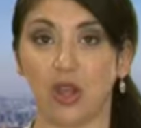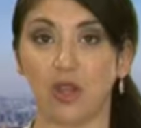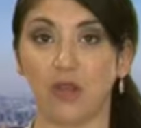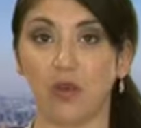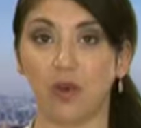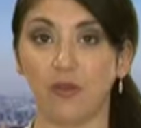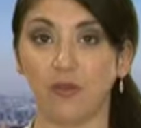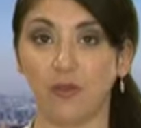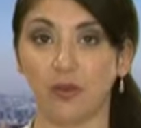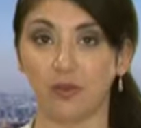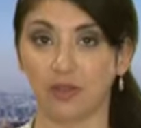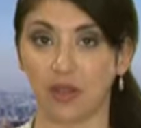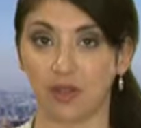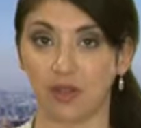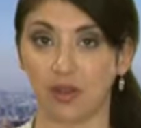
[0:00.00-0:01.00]

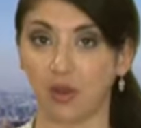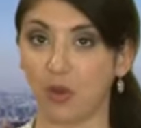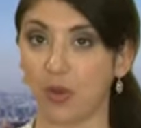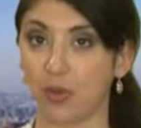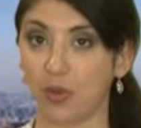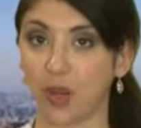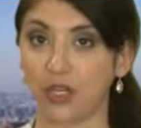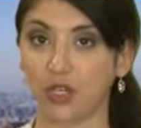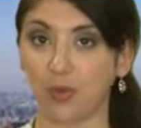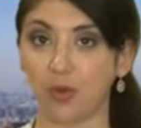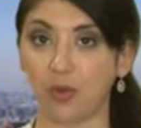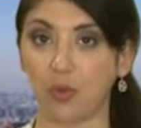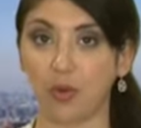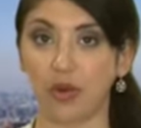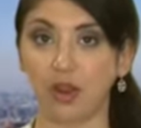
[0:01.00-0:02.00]
Norfolk Southern
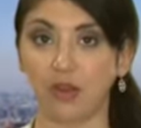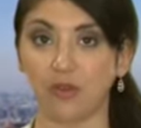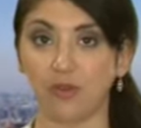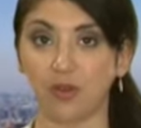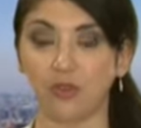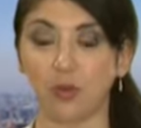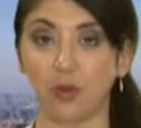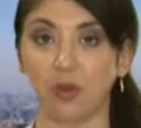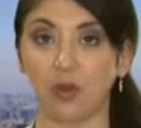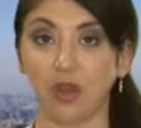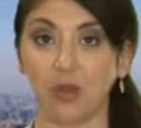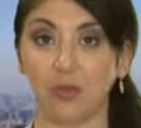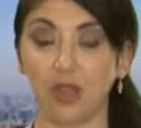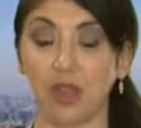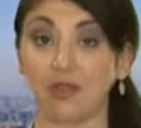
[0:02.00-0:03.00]
Corporation reported a first
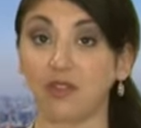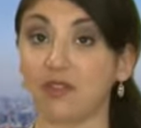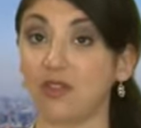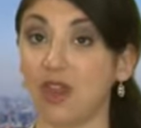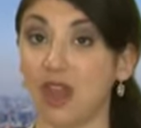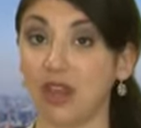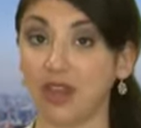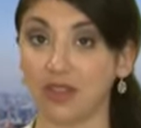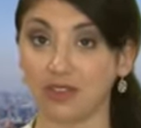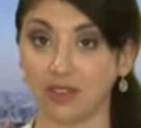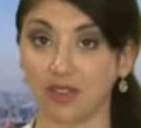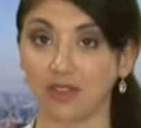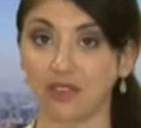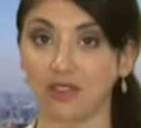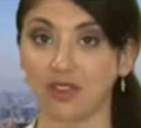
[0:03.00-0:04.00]
quarter EPS of 90
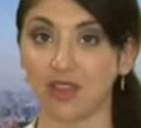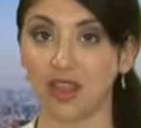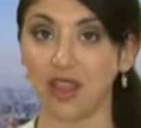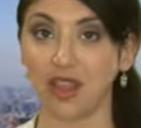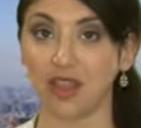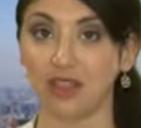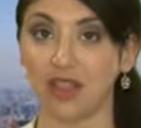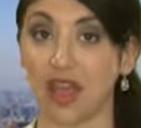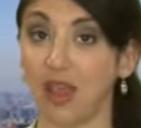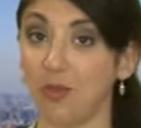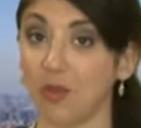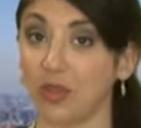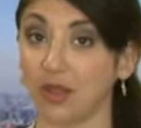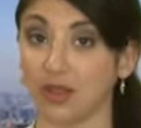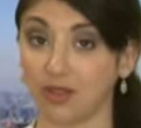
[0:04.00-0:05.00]
cents today, in
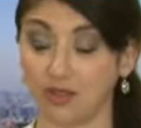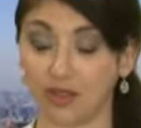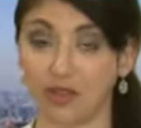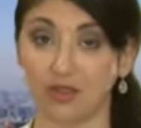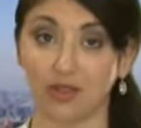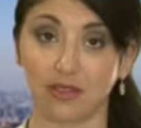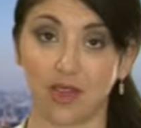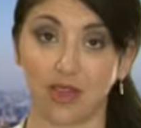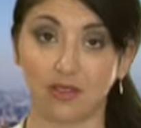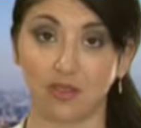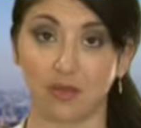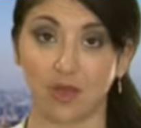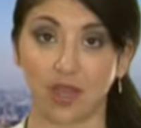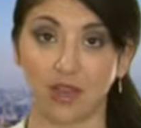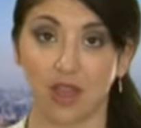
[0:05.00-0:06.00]
line with the consensus
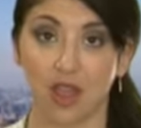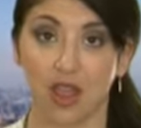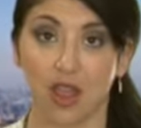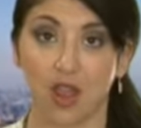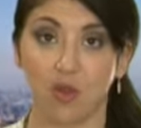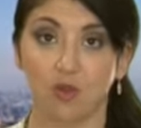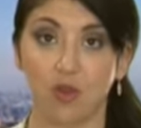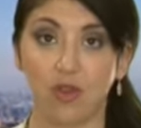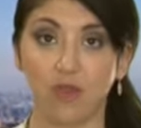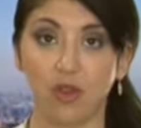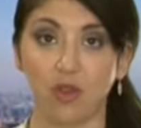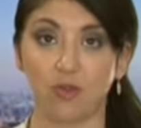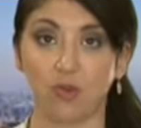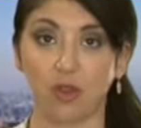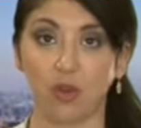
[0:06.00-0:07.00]
estimate.
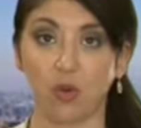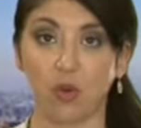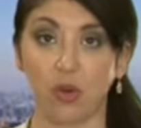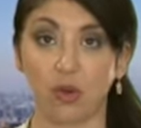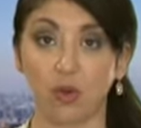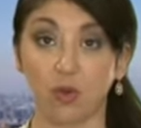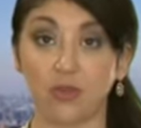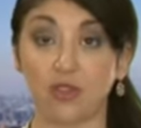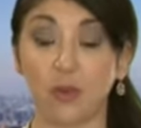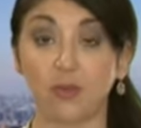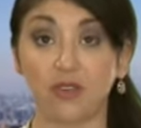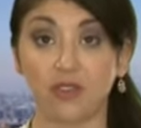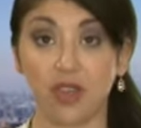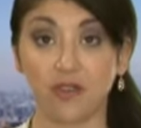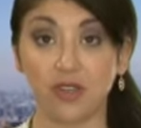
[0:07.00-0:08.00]
Revenue for the quarter was
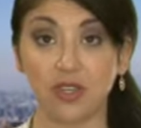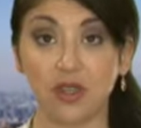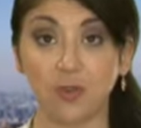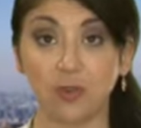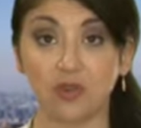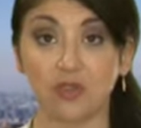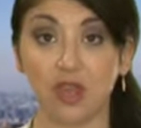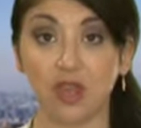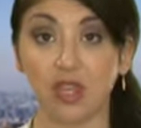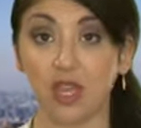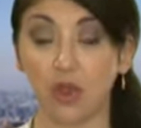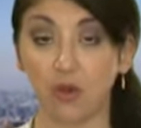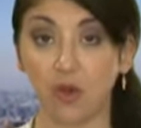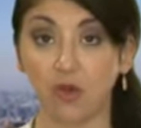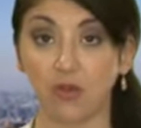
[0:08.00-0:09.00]
up
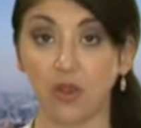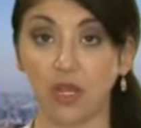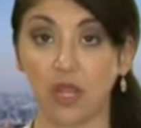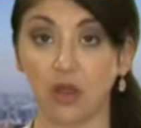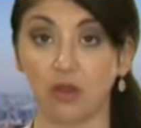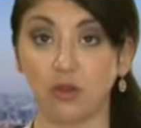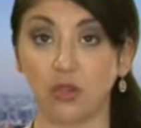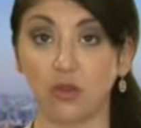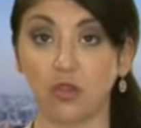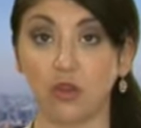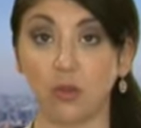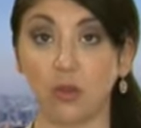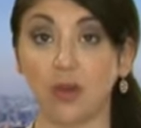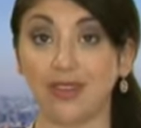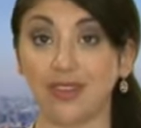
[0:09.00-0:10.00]
17% year over year to
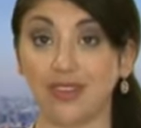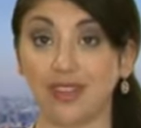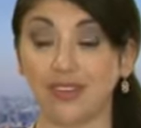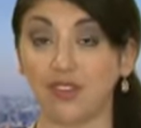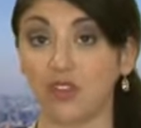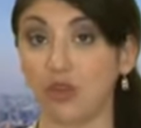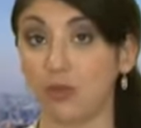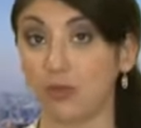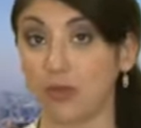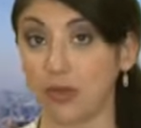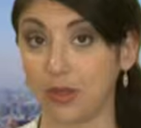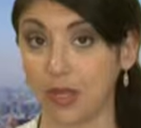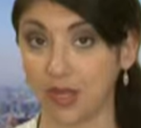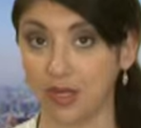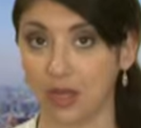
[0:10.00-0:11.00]
$2.62
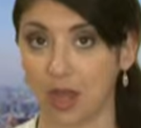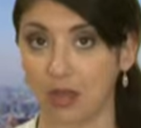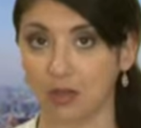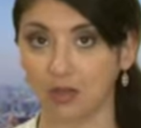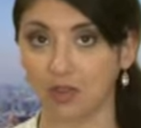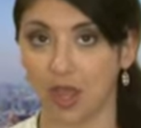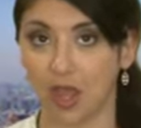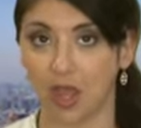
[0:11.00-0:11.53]
billion,